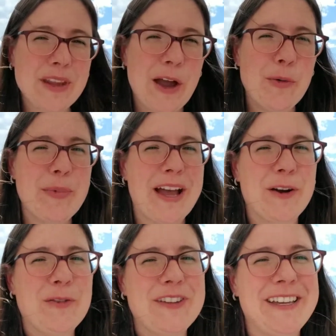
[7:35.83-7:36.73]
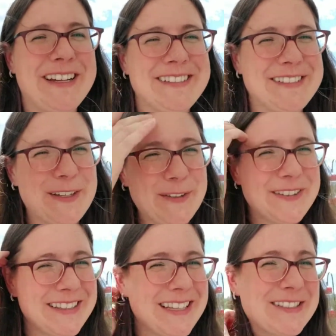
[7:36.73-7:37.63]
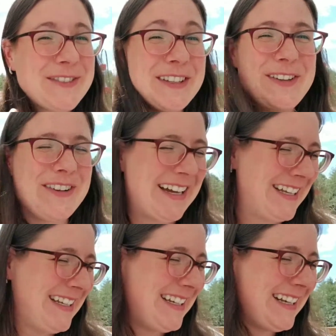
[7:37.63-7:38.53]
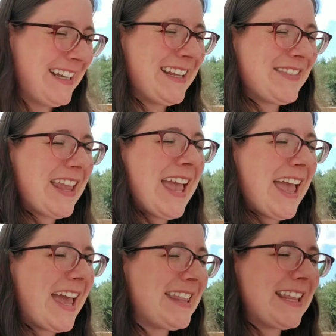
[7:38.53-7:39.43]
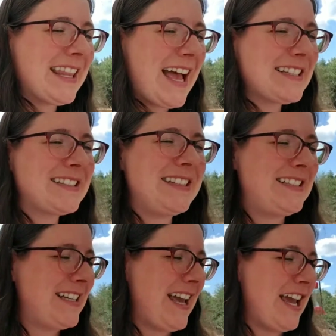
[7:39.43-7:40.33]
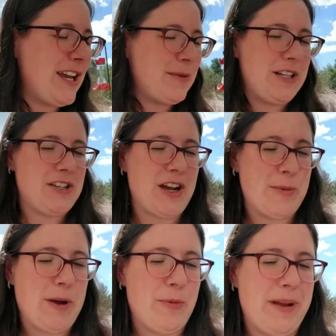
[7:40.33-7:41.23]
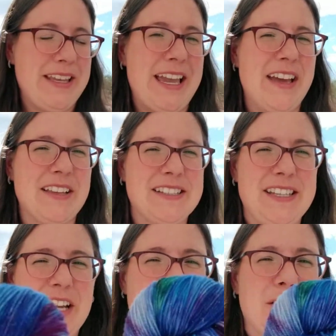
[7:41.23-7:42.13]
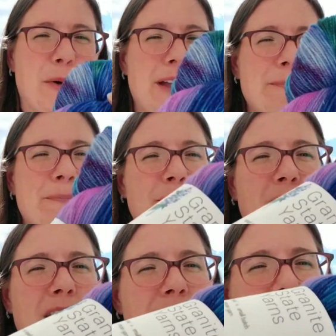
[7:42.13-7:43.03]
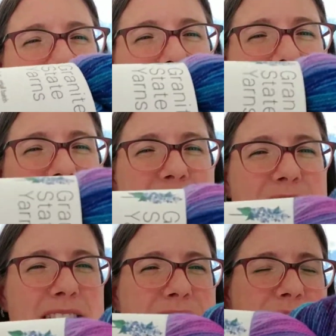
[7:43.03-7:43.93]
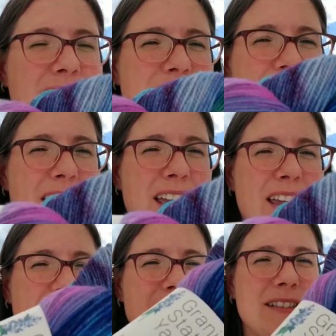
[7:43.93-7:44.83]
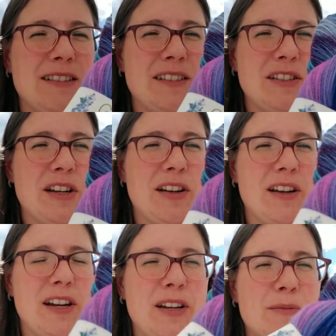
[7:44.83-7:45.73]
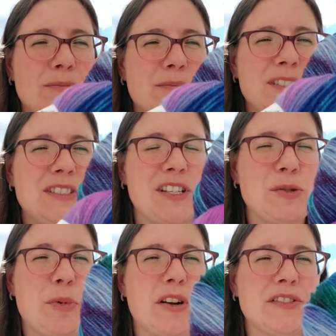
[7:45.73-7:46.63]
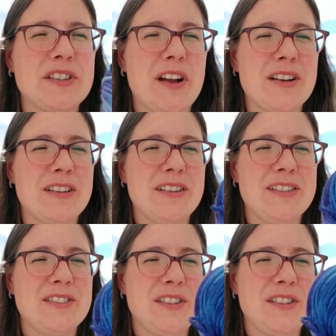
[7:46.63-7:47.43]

out back over there, so that's really fun. And then lastly today, I'm going to talk about my Galaxy colorway. This is a, this is on Sparkle Sock, so